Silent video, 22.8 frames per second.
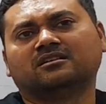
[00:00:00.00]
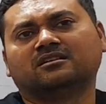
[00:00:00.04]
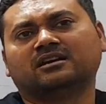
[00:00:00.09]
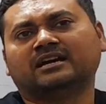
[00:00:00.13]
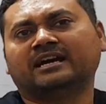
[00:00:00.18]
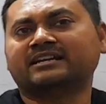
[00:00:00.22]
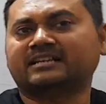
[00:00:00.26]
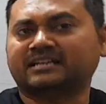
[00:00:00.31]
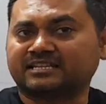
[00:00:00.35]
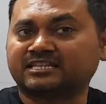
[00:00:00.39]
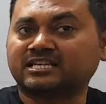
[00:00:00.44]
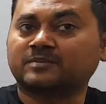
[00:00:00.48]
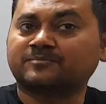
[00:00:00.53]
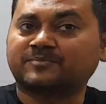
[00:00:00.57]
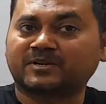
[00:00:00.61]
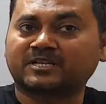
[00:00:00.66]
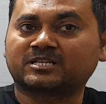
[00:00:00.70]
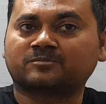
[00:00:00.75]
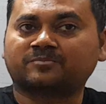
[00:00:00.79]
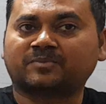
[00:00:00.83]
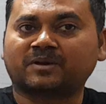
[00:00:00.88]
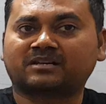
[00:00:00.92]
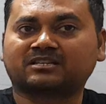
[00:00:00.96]
and other
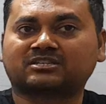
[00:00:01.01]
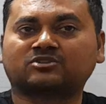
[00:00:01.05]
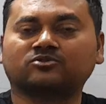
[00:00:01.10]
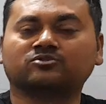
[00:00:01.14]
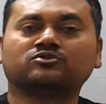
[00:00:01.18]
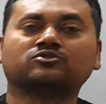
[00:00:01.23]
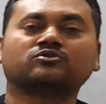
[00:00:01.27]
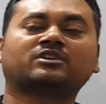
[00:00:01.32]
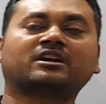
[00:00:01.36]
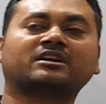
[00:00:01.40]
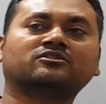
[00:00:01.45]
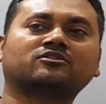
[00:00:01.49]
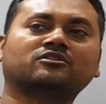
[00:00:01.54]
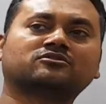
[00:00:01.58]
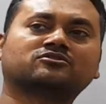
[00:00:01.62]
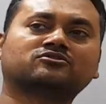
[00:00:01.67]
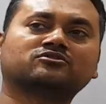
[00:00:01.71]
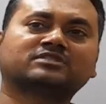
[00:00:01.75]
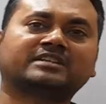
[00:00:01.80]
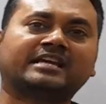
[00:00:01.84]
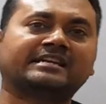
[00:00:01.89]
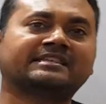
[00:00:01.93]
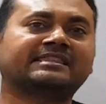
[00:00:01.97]
perspective. You can
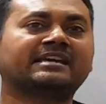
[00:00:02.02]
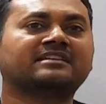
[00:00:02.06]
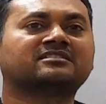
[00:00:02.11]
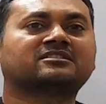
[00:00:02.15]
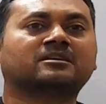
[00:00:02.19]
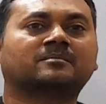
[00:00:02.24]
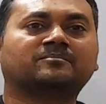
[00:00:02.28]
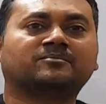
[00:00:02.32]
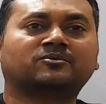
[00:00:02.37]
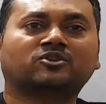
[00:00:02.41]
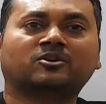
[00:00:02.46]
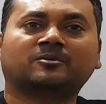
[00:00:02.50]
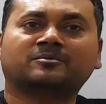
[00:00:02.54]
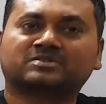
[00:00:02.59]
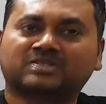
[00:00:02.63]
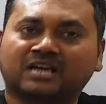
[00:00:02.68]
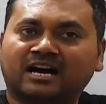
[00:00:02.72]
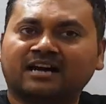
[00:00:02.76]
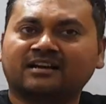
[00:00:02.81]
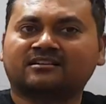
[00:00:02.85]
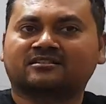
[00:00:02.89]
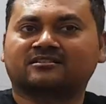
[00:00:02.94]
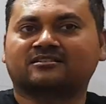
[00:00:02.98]
also take the example of
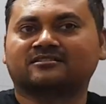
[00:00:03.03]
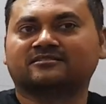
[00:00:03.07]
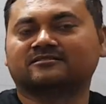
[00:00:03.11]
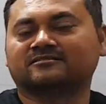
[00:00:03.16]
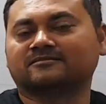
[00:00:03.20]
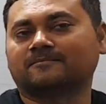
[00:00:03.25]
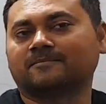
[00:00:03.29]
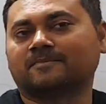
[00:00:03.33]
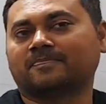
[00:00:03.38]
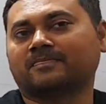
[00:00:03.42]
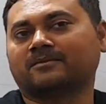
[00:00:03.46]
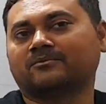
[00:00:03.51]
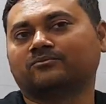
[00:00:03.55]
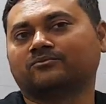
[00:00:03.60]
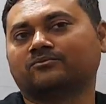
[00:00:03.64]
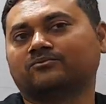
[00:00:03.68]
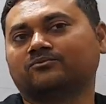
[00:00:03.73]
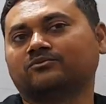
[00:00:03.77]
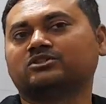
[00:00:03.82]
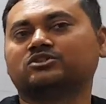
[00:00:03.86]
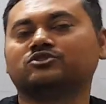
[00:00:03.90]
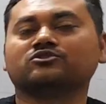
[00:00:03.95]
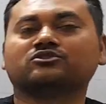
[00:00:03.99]
Jharkhand,
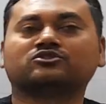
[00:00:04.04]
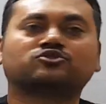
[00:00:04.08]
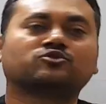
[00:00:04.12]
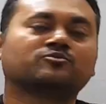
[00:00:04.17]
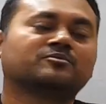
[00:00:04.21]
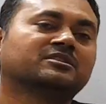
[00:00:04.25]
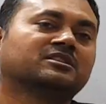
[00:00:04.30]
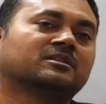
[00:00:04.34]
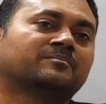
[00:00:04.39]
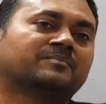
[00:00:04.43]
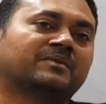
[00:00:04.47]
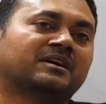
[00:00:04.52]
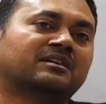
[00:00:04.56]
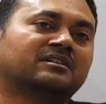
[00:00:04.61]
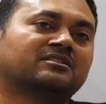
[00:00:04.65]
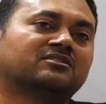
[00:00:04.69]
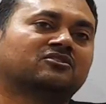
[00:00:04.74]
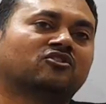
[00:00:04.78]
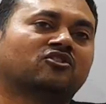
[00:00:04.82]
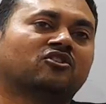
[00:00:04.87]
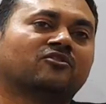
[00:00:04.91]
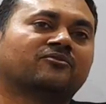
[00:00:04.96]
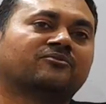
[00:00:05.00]
which used to be the
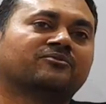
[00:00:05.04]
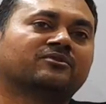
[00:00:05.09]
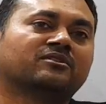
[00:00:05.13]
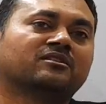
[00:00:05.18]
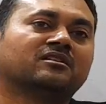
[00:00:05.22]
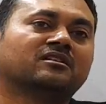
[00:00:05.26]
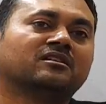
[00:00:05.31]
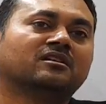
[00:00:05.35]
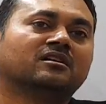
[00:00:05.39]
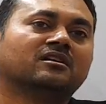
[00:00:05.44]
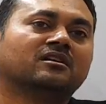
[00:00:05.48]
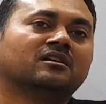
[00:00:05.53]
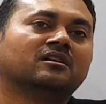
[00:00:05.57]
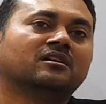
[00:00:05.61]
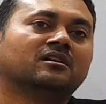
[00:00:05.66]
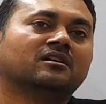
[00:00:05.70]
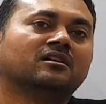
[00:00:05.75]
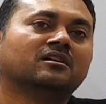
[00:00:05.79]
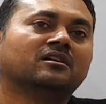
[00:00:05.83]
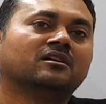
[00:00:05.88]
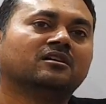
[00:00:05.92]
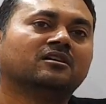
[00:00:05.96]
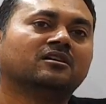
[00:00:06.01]
part of
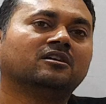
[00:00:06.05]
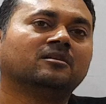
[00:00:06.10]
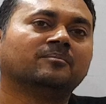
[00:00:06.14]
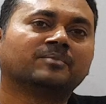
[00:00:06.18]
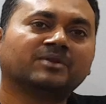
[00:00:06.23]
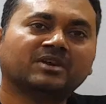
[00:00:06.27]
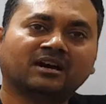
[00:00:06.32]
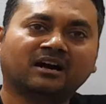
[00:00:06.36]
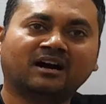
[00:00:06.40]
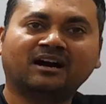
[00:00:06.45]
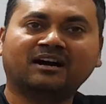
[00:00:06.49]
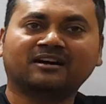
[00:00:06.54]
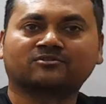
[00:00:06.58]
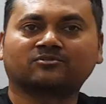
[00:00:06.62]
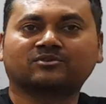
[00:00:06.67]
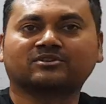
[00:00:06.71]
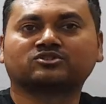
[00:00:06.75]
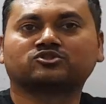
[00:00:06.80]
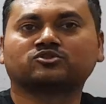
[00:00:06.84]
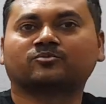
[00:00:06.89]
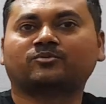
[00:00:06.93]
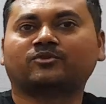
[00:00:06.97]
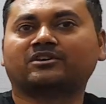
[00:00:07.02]
Bihar
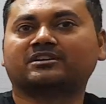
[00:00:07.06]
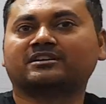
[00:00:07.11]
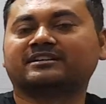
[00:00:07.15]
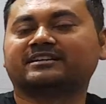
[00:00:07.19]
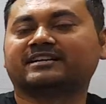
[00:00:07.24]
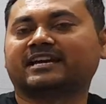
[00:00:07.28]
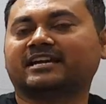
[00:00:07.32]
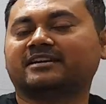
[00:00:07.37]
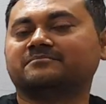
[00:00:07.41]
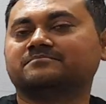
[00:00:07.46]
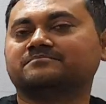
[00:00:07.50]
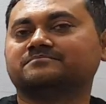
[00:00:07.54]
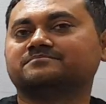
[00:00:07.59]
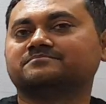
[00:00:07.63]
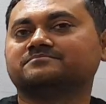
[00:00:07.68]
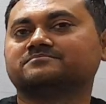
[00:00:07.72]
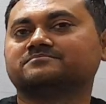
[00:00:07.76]
once upon a time.